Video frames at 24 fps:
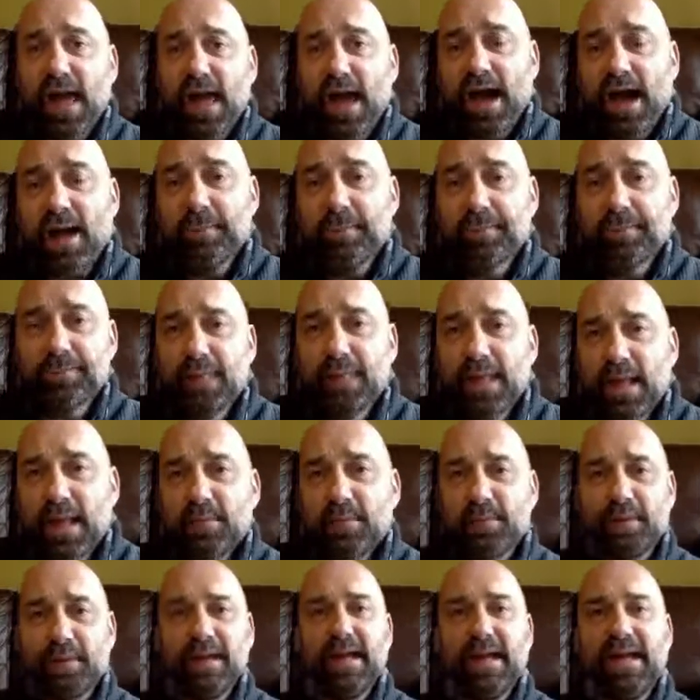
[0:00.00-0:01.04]
Um,
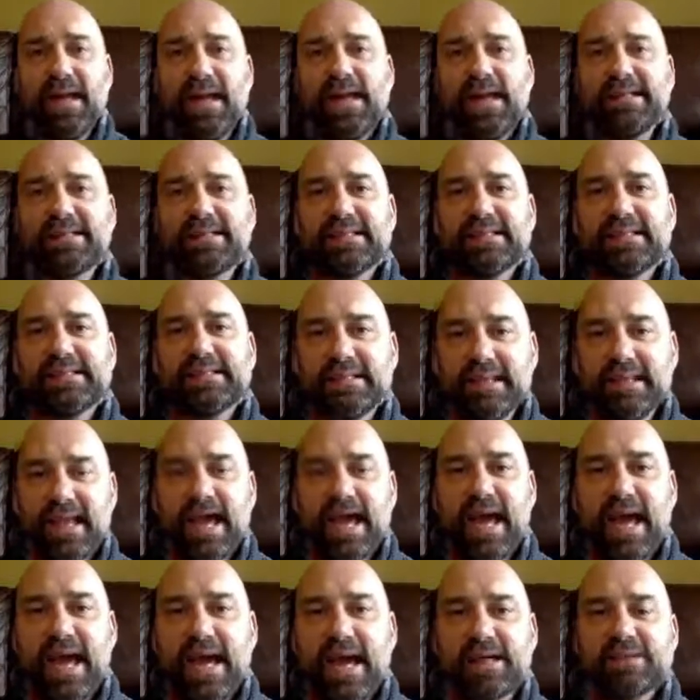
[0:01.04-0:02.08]
but it doesn't
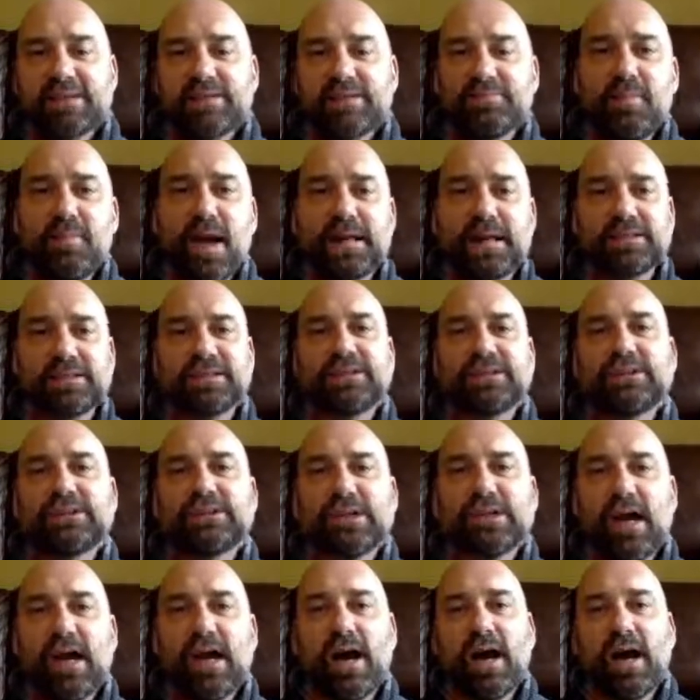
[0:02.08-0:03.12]
get as
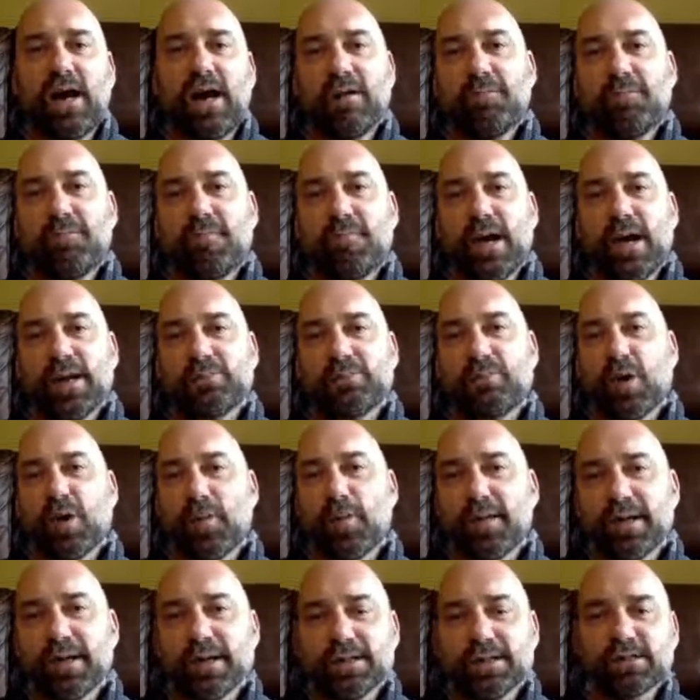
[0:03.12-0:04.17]
much um,
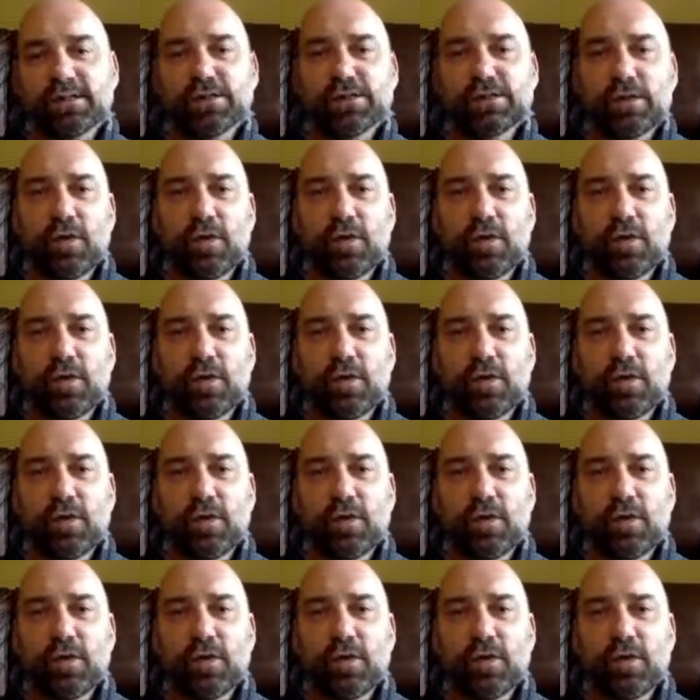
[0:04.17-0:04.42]
prominence